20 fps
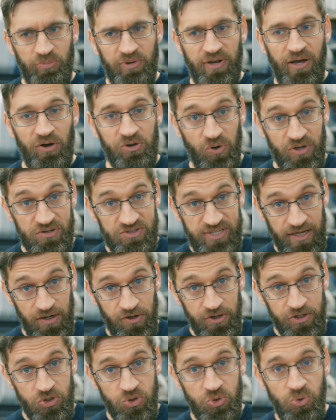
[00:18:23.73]
I'll go out and
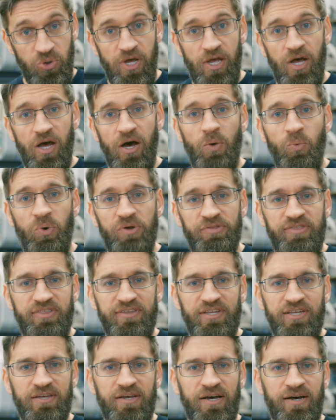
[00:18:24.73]
tell you what
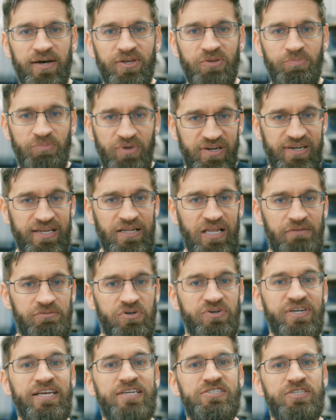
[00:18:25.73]
the humidity
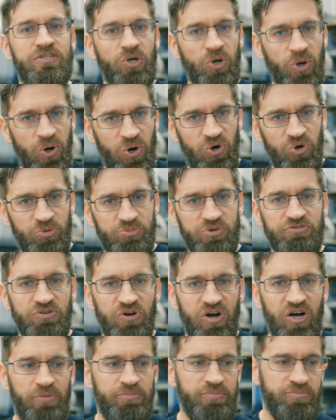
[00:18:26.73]
level is in your home
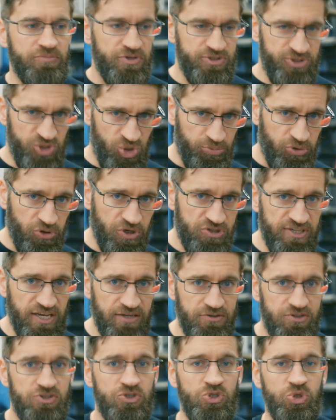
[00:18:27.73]
from
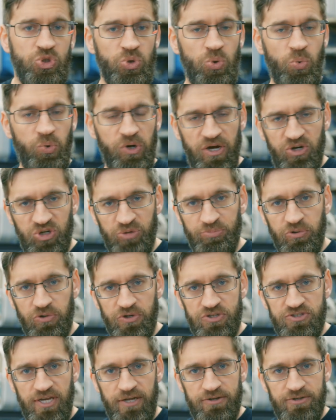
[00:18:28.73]
0% to
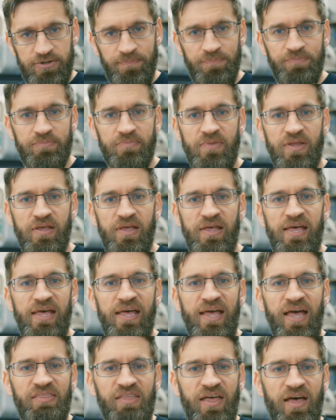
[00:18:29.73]
100%.
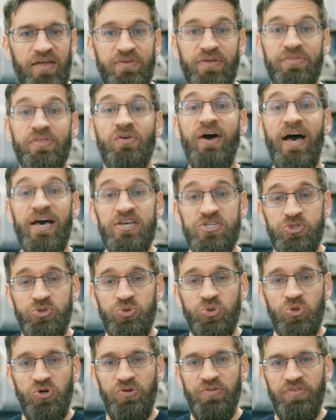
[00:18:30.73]
And then the last
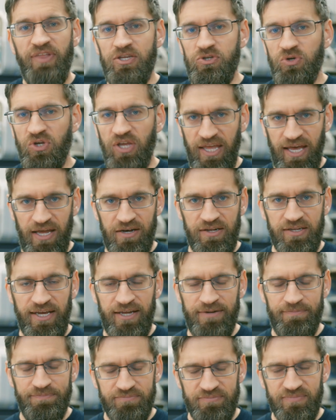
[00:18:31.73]
tool that you can
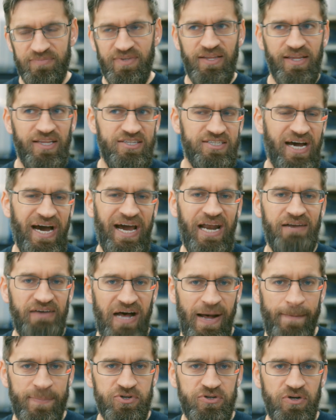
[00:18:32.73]
get, it's kind of
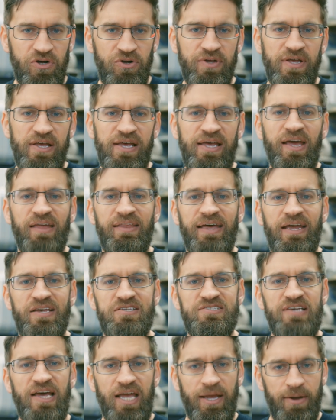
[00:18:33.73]
optional, and that
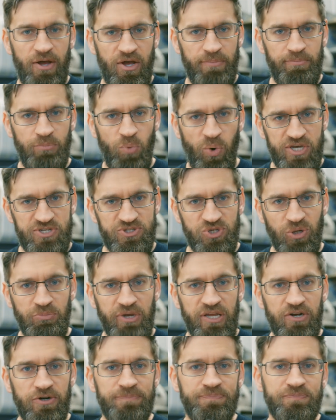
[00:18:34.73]
is a moisture
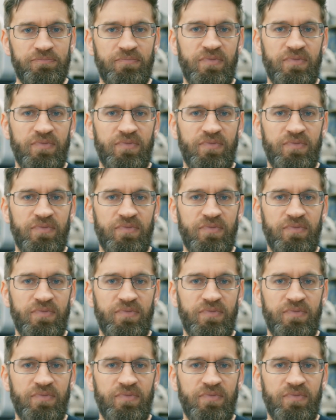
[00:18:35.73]
meter.